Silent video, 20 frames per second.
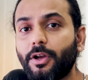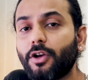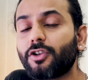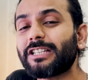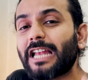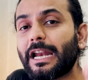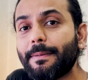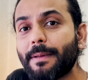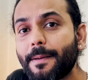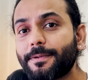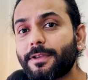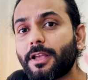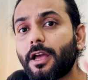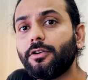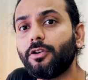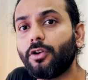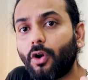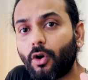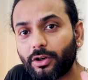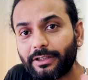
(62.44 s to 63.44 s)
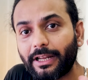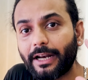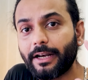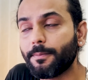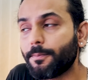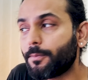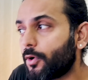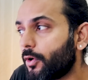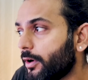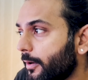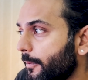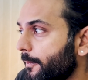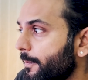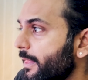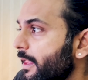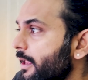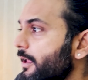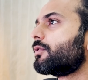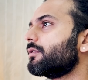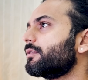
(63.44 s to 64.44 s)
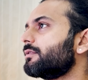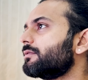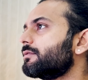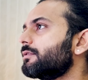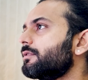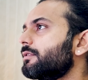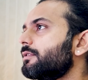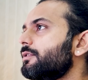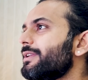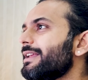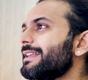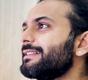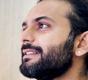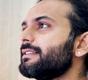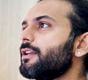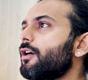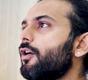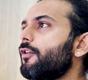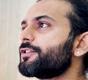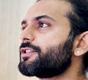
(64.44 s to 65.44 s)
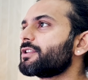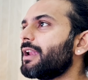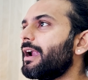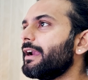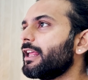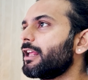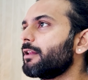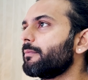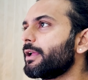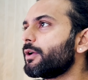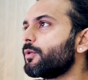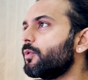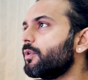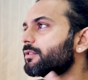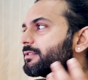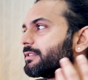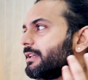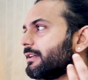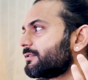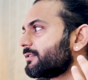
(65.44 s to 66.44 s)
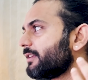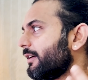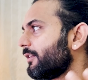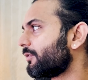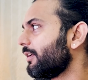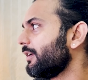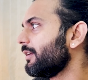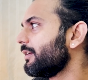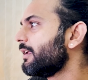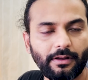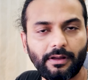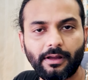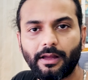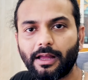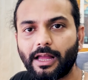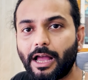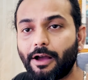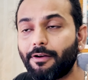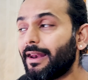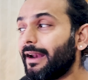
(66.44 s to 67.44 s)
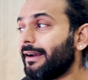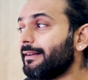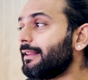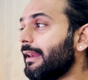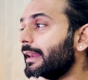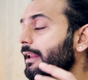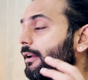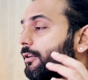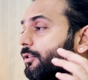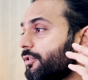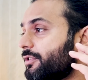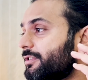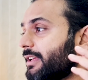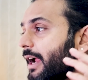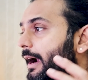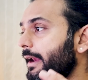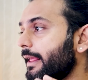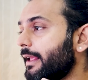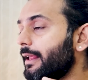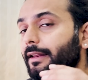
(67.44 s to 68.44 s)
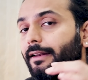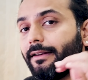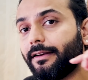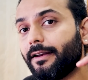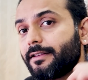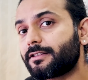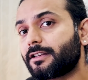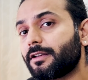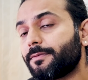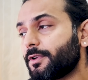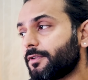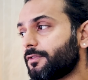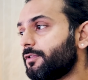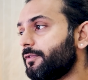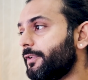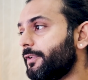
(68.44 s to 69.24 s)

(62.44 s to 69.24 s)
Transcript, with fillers: because sitemaps are not that important. You can see the official article by Google Search Central. I will add the link to this article in the description of the